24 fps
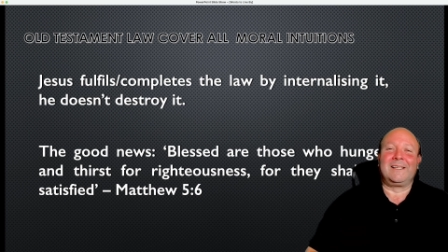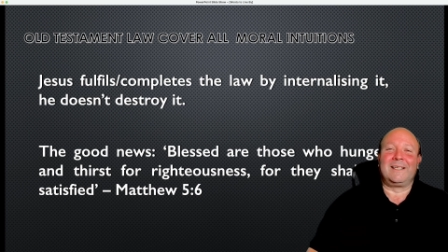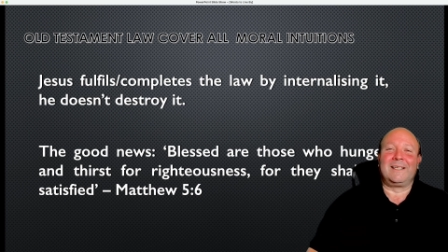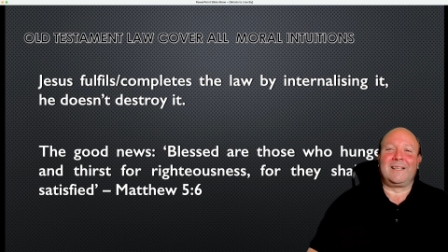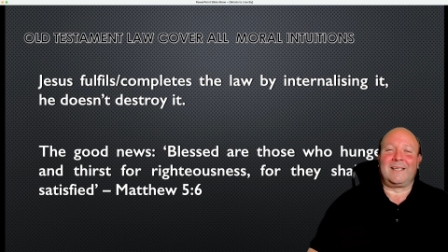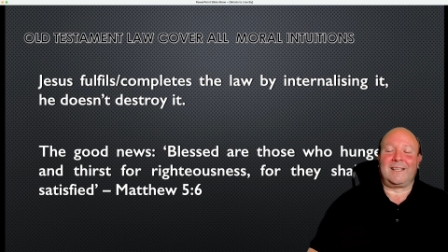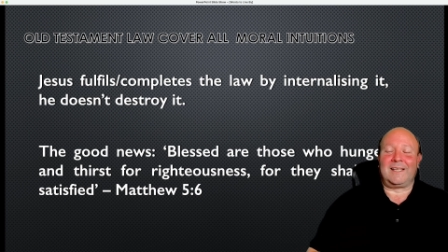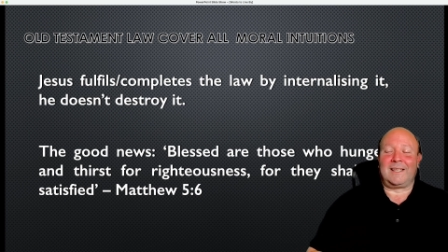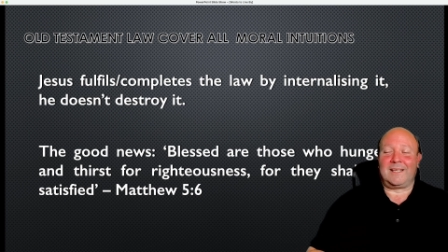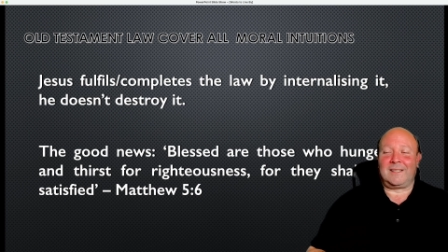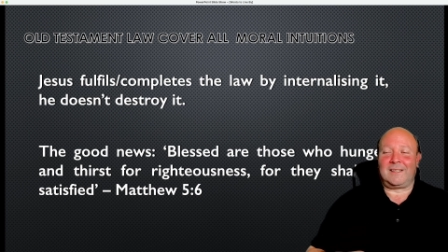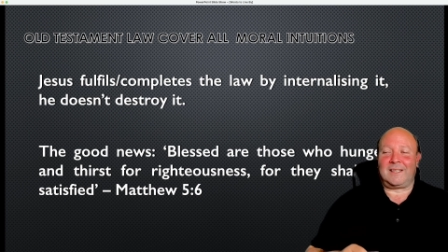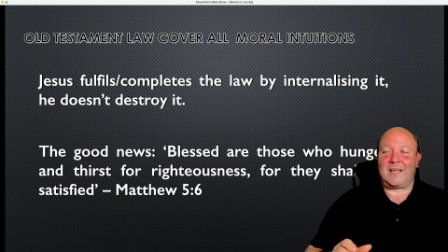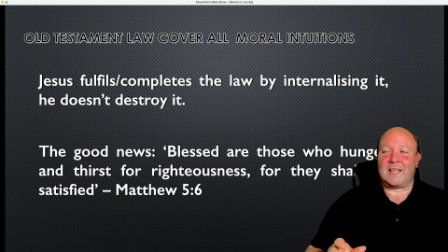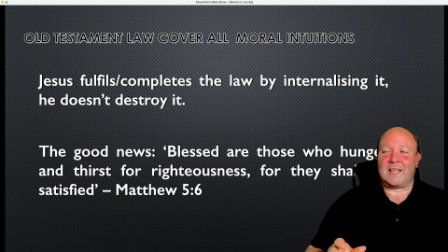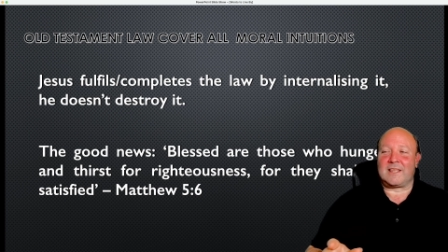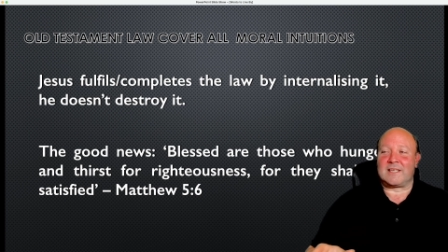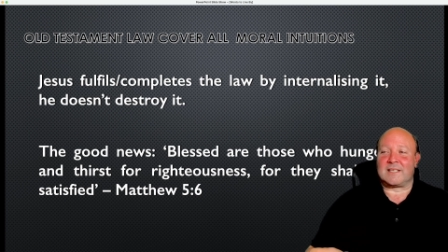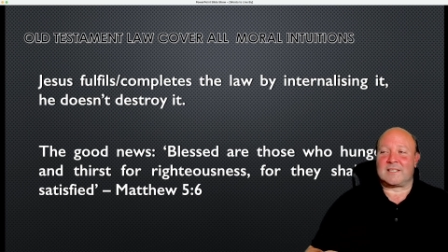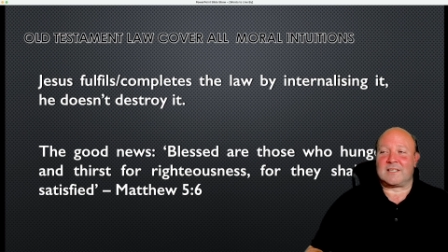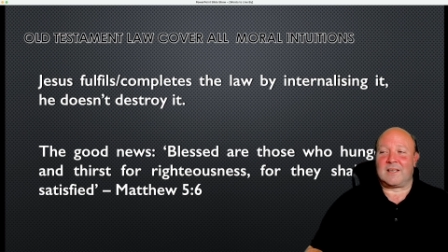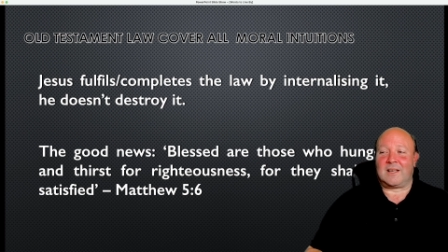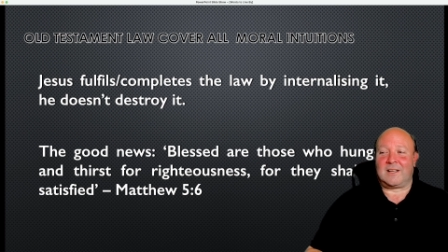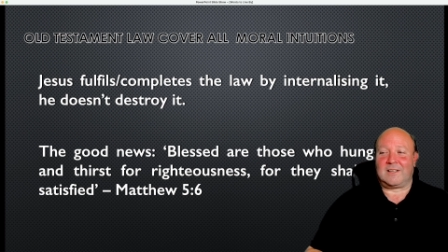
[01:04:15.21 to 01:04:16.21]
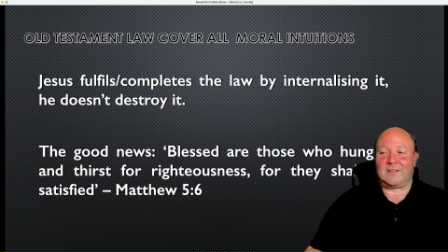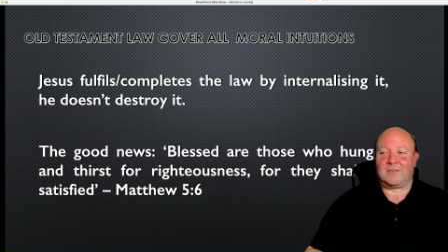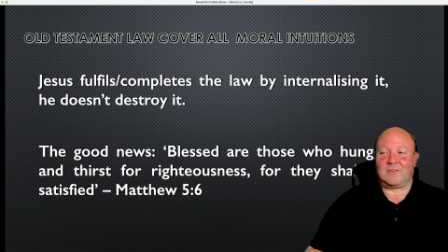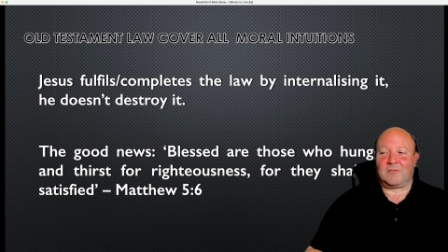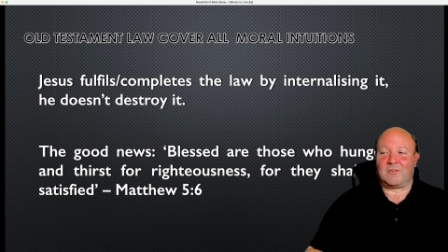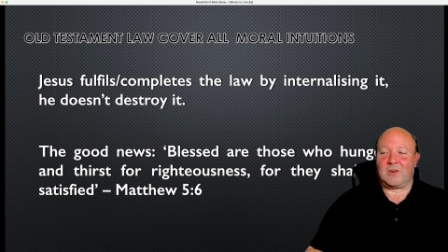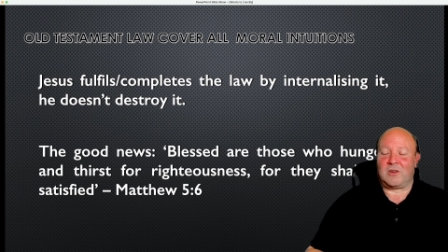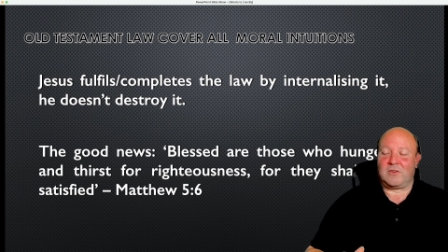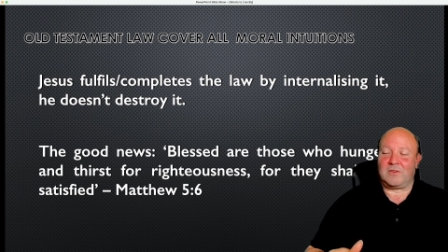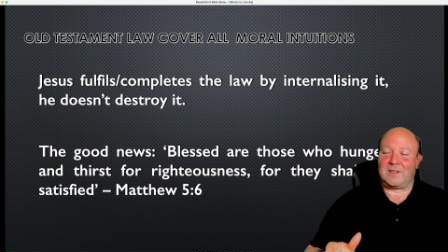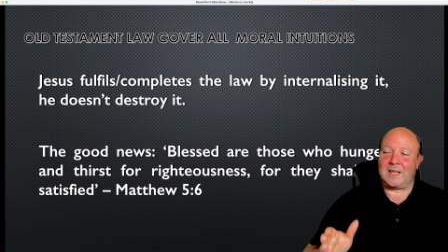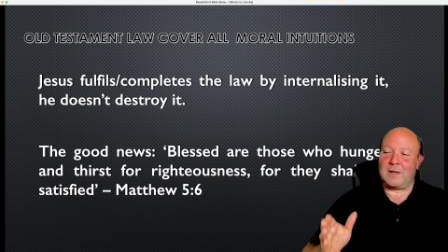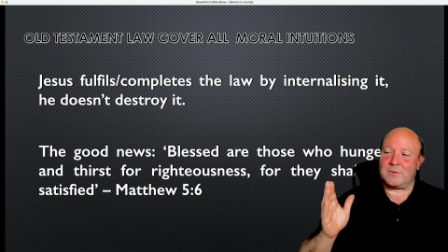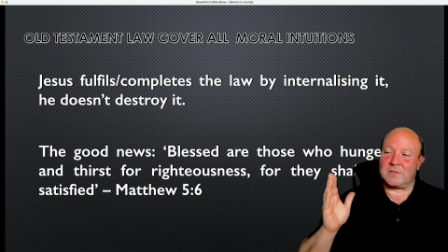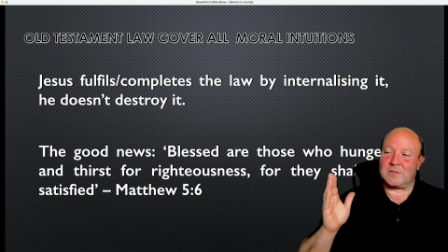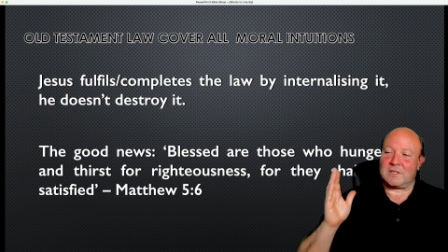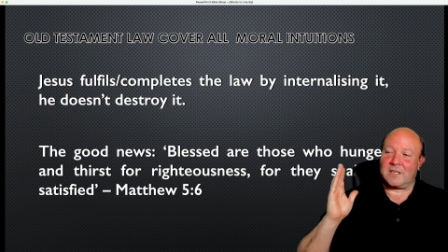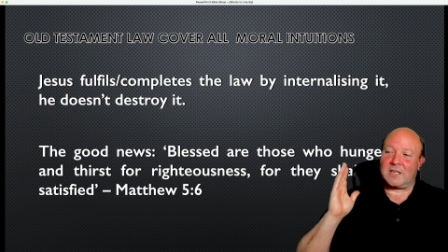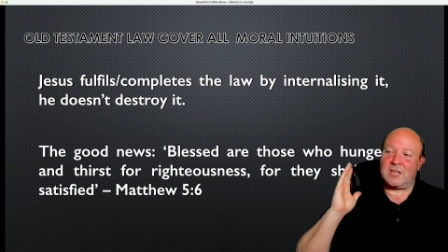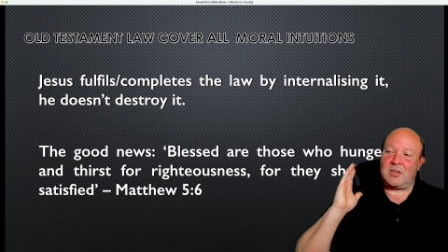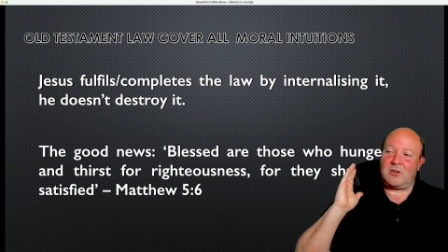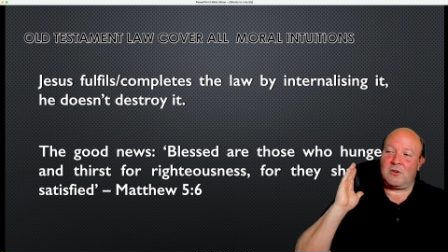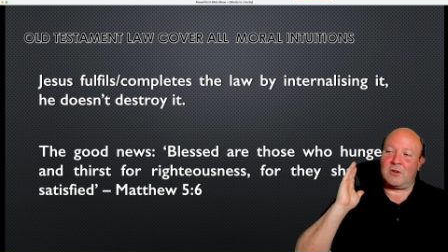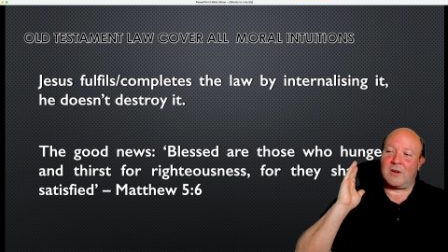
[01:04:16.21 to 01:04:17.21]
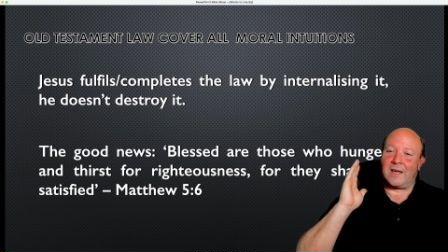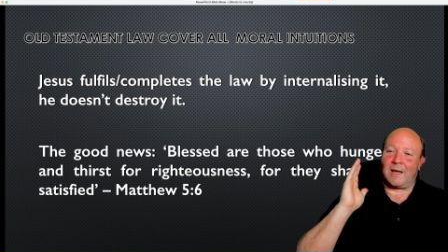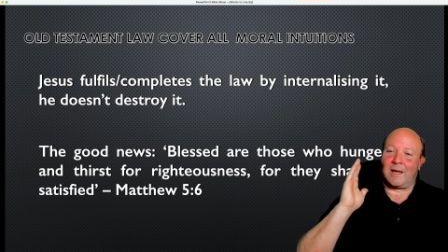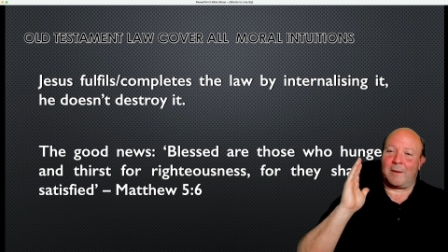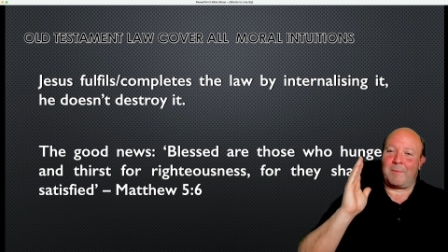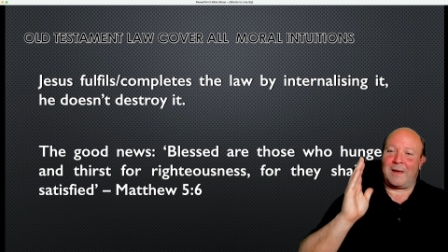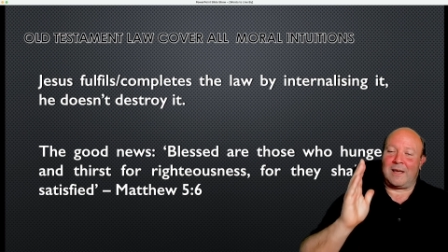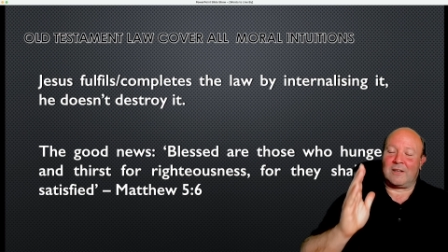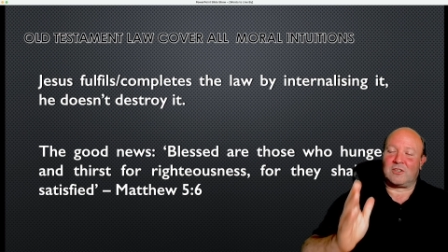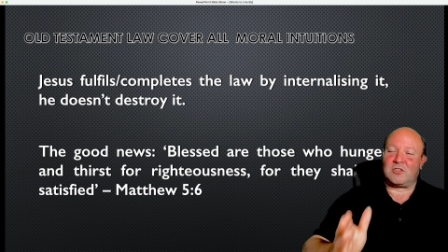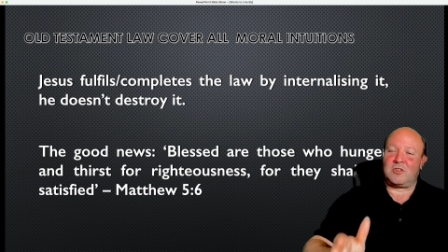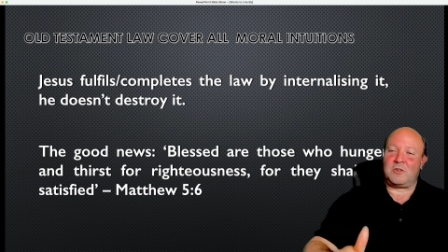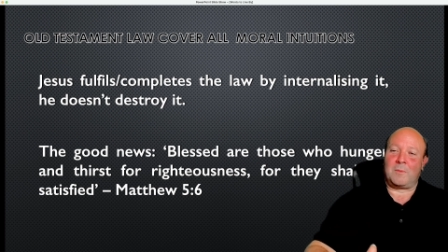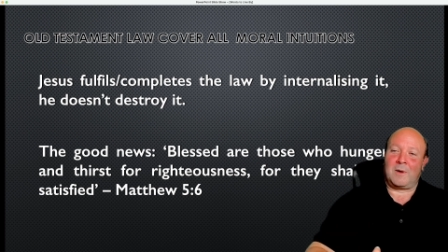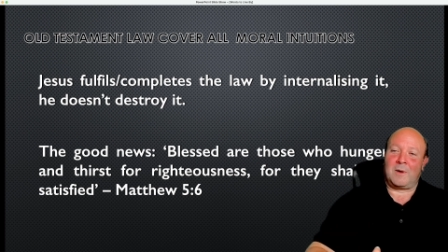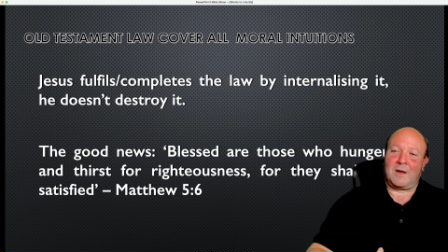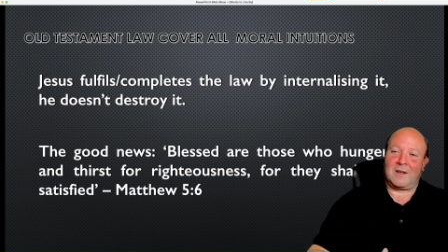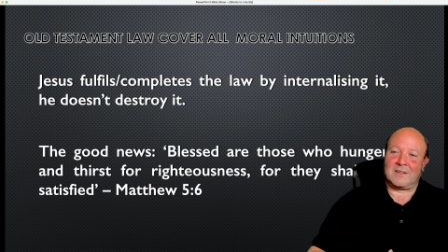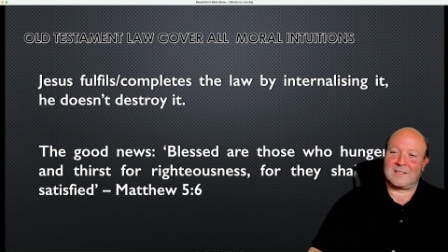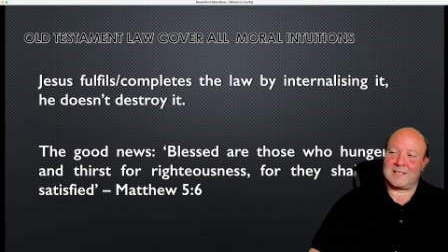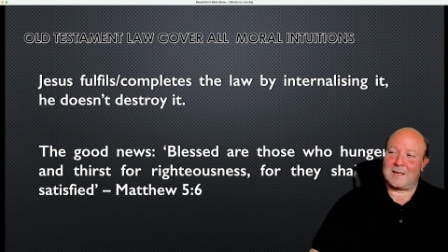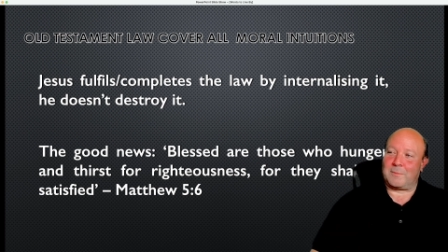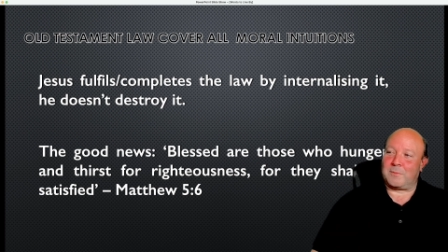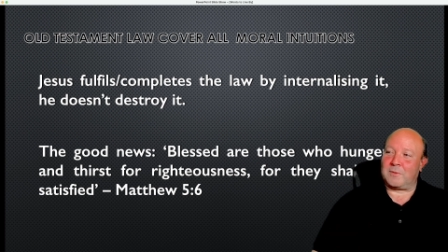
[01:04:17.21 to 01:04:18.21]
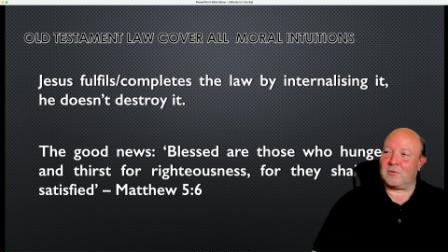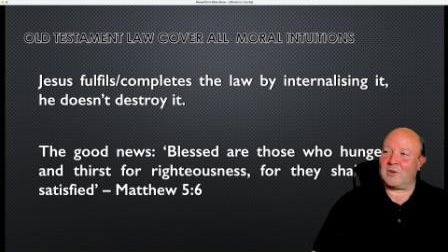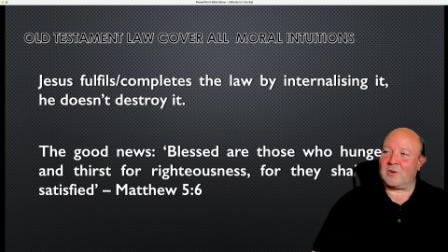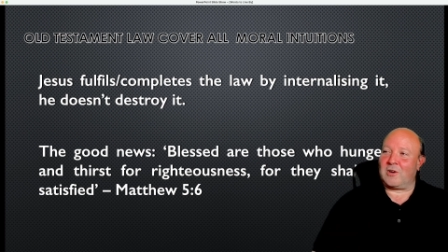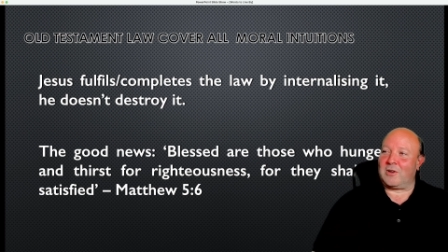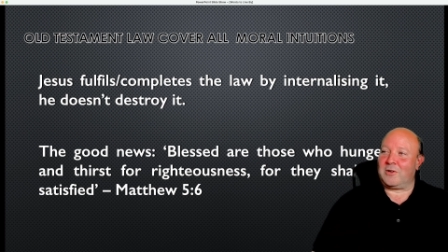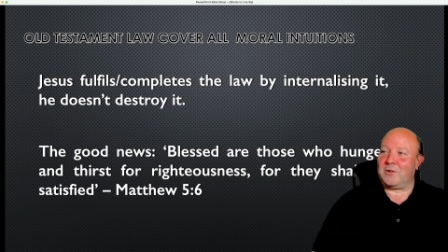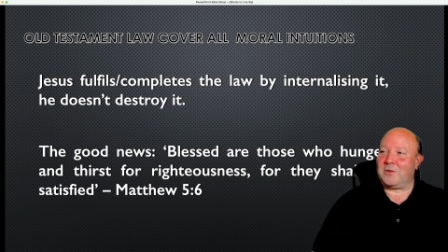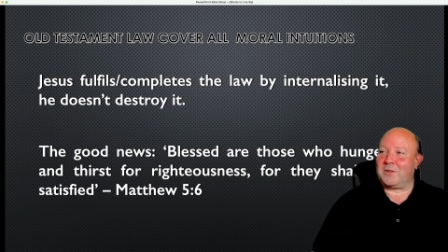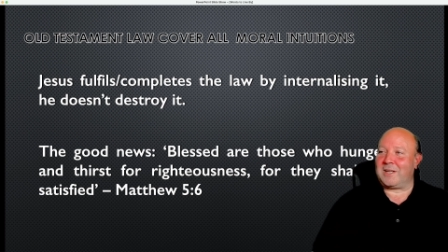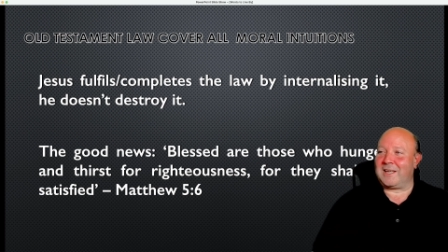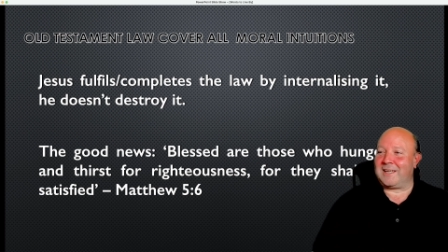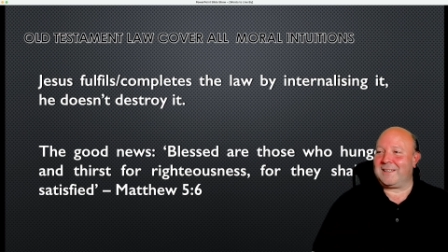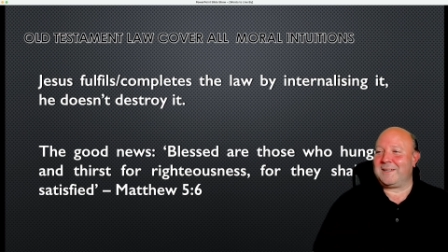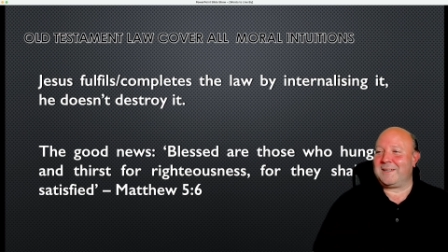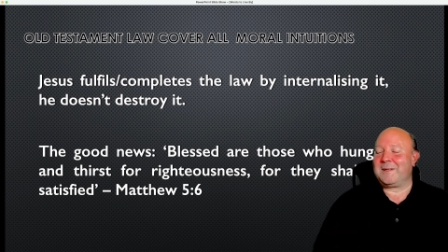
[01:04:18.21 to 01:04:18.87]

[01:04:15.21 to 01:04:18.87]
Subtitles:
And the other side of the road, there was a queue going about 2 miles up the road.